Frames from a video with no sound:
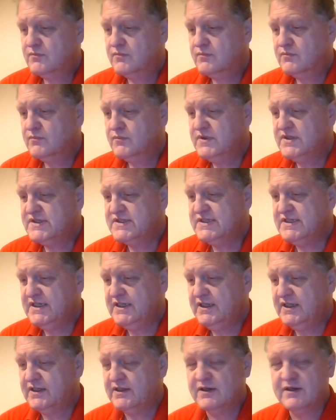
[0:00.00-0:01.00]
me see
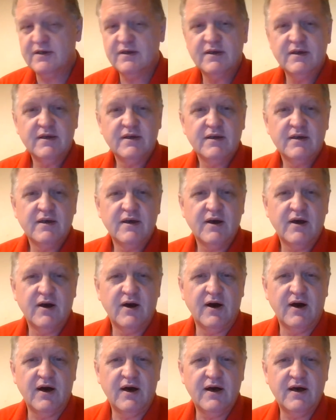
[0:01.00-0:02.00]
here.
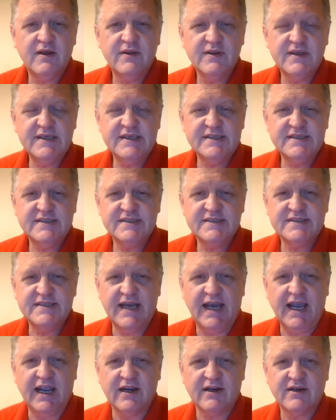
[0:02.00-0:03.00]
All is
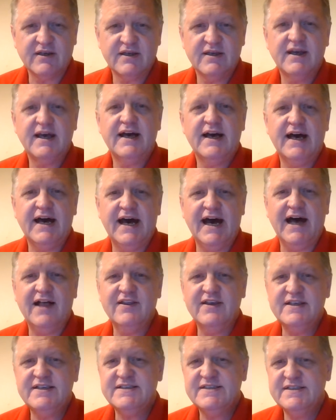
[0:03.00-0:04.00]
dark.
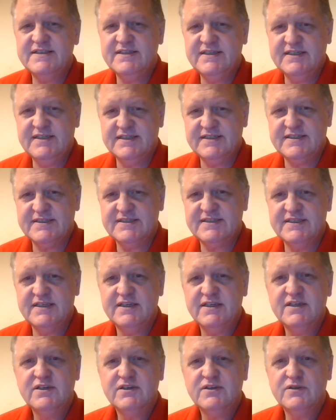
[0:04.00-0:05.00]
Alles ist
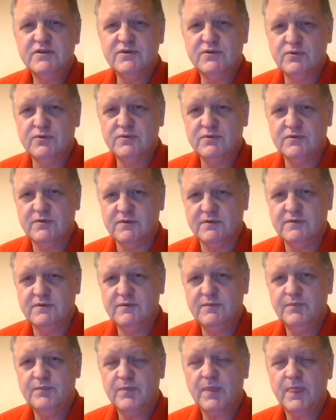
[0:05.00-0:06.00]
dunkel.
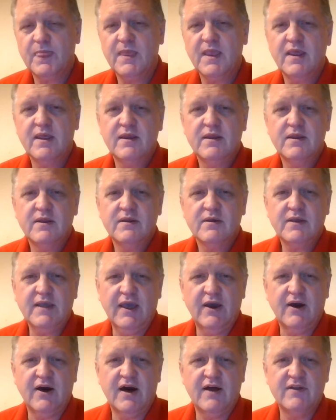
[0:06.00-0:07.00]
Okay,
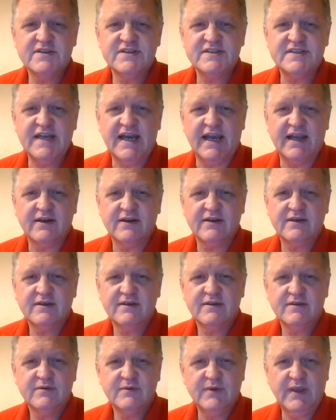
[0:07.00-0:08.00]
all is dark.
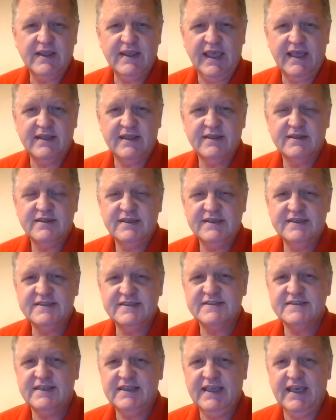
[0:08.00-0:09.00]
We'll get that
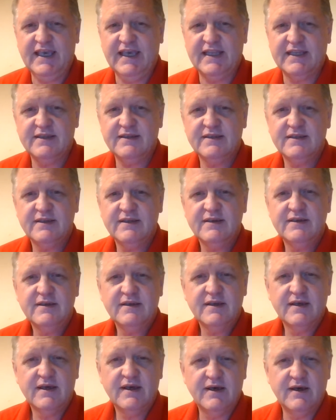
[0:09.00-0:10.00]
ist again.
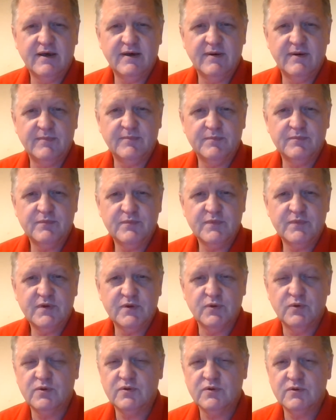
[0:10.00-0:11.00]

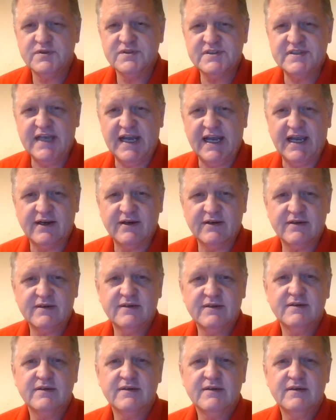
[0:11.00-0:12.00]
Dunkel's dark.
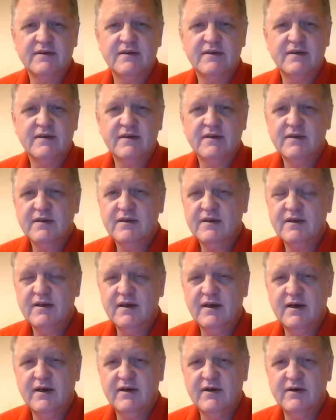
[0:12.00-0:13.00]

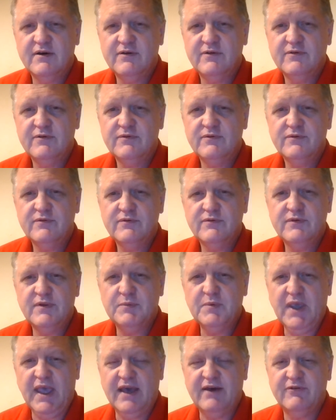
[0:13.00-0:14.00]
Then we
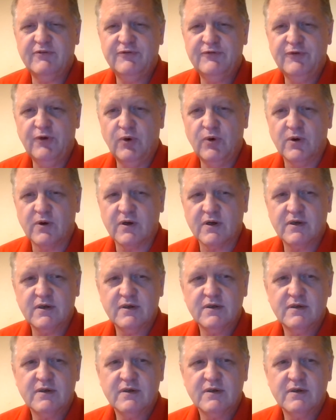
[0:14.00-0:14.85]
got for.